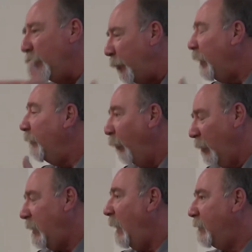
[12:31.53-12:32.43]
3 or
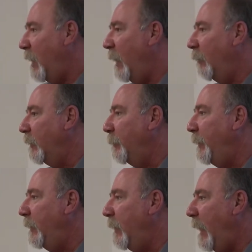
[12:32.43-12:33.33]
4 times higher on the
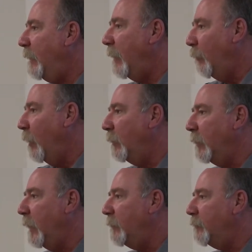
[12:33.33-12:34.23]
P and K than I want on
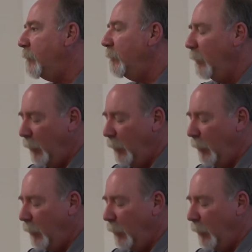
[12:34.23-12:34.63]
the nitrogen.